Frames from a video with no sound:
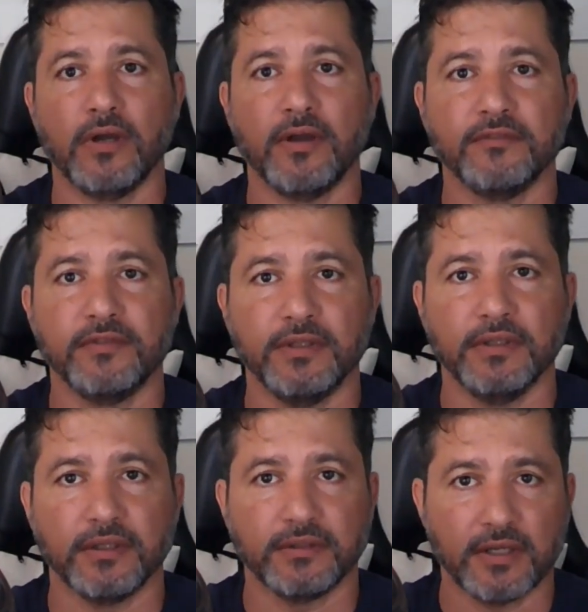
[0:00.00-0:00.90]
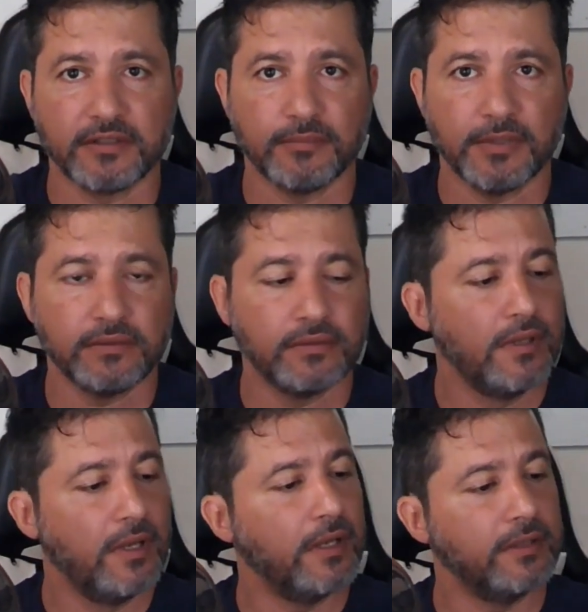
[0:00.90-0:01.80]
So you have the
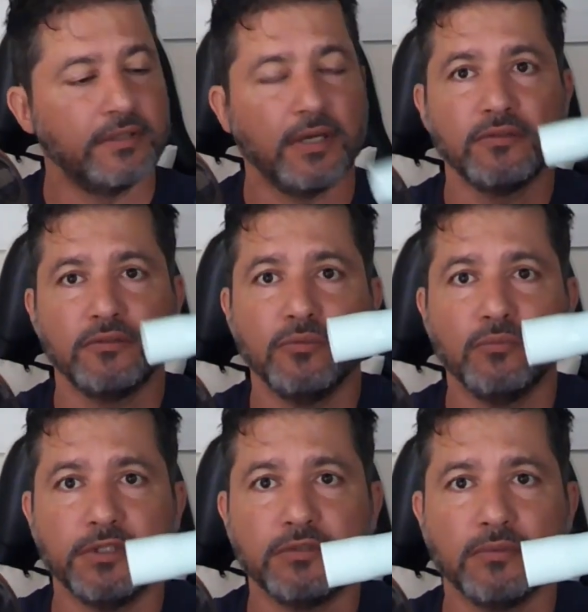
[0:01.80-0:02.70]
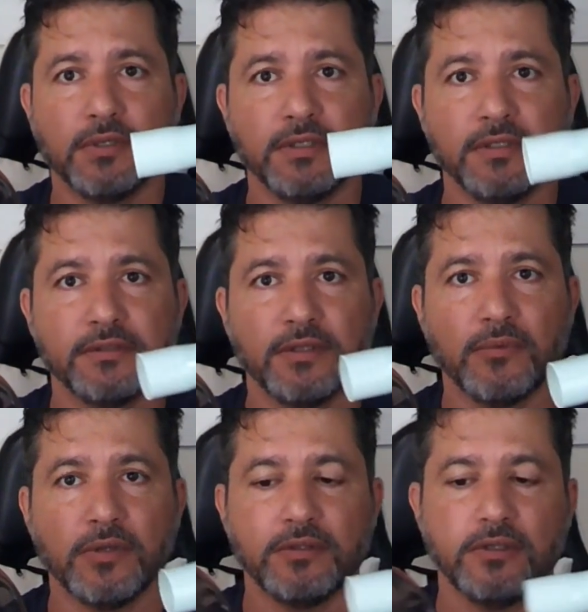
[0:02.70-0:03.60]
attachments. It tells you which one
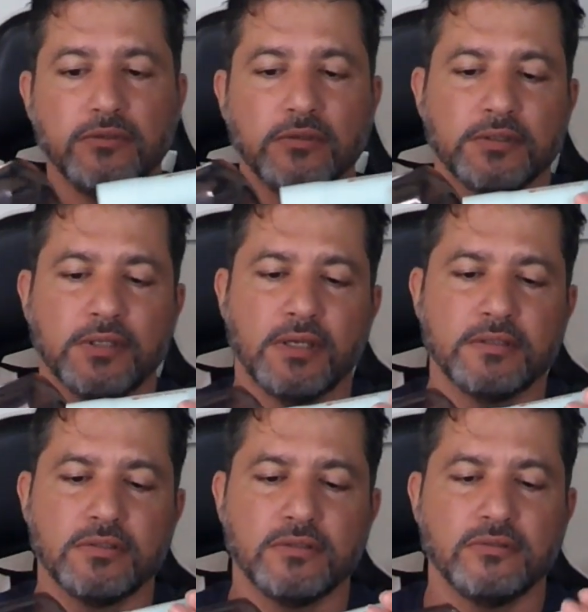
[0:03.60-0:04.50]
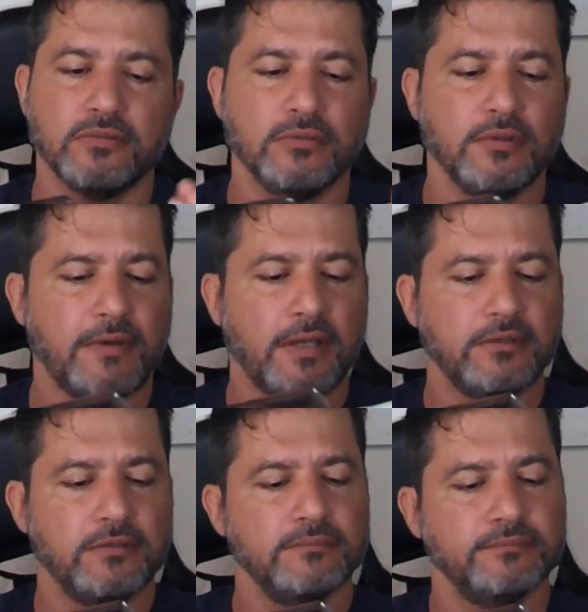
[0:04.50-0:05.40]
is the one that you attach to
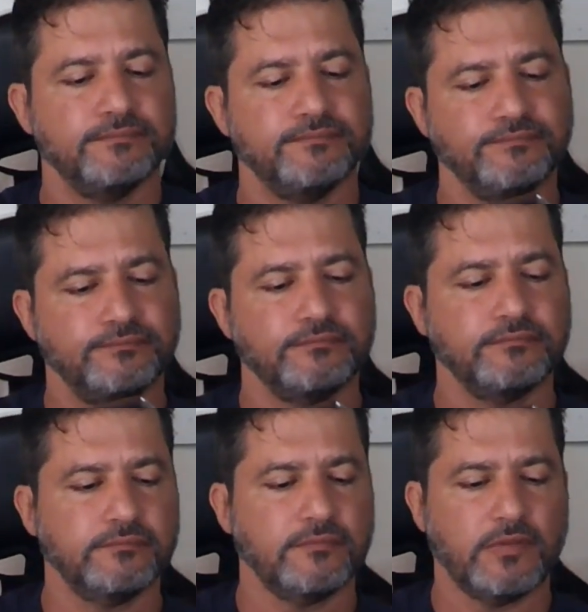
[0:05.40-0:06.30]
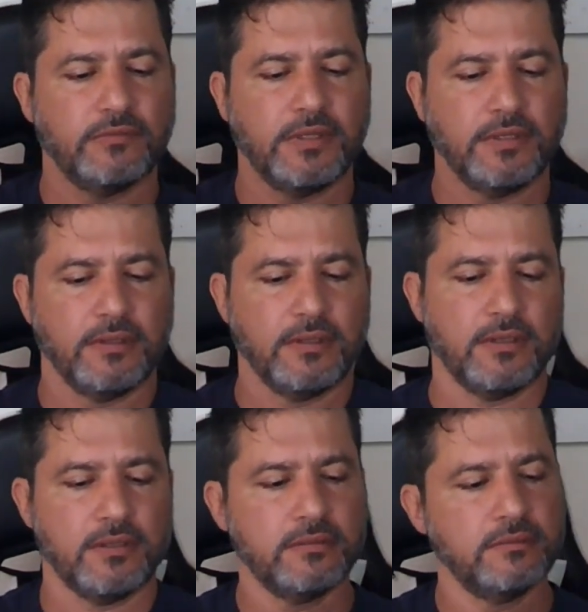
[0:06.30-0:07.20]
the vacuum.
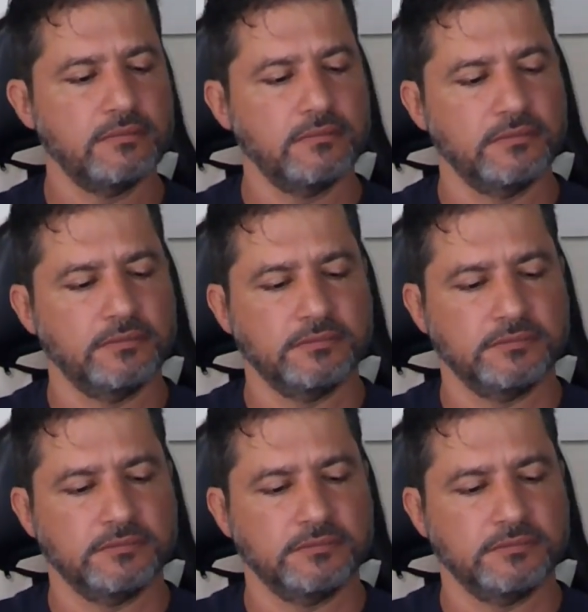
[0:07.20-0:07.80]
Right there.